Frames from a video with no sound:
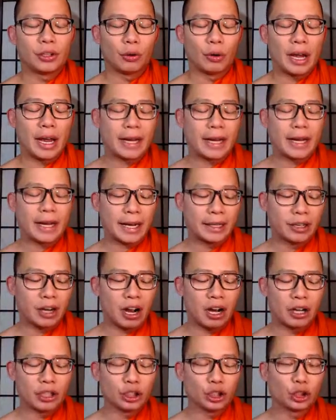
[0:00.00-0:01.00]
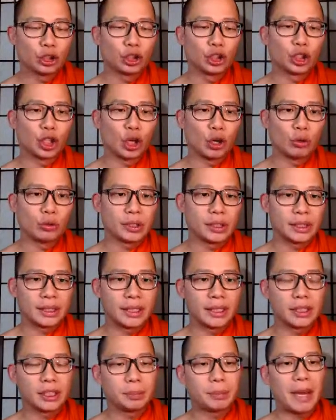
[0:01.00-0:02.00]
So had I not chosen
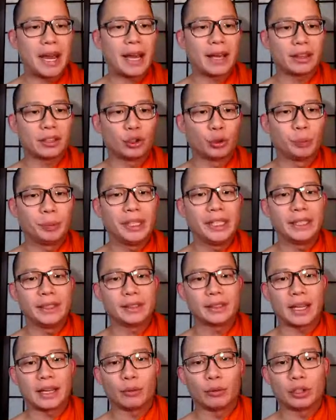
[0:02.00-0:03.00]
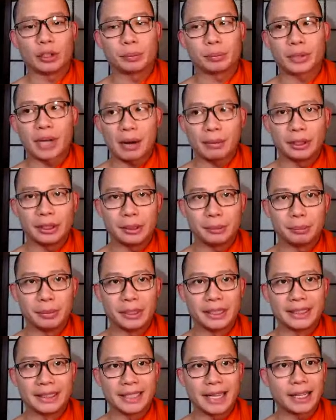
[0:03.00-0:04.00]
this path to peace, I would have probably
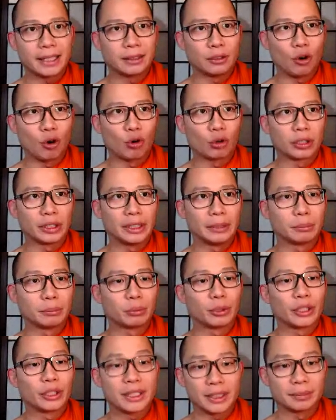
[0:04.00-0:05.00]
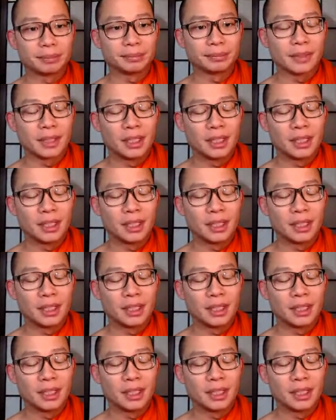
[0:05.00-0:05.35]
been dead or in prison